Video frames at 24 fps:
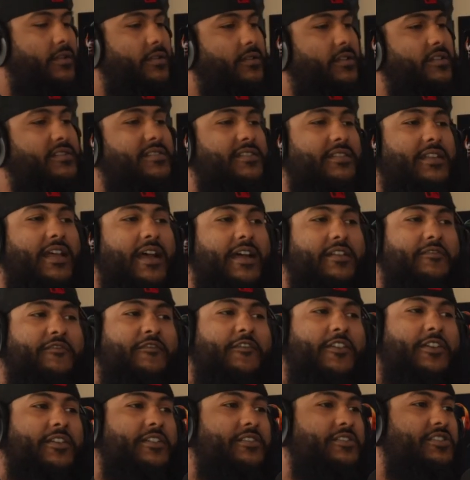There's a lot of
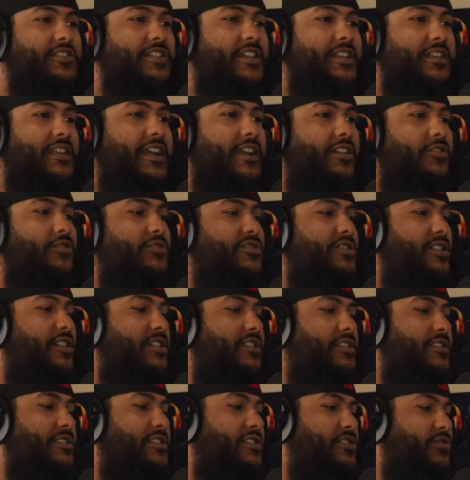fucking shit that goes
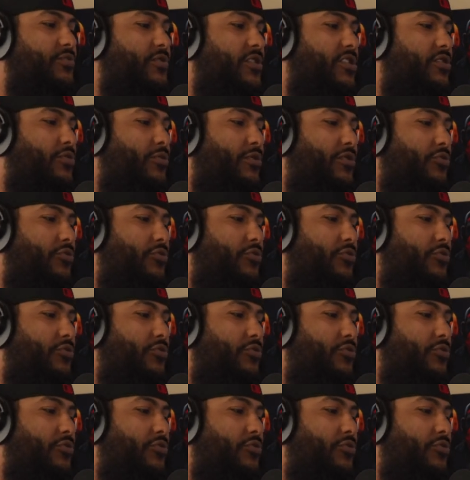on in this world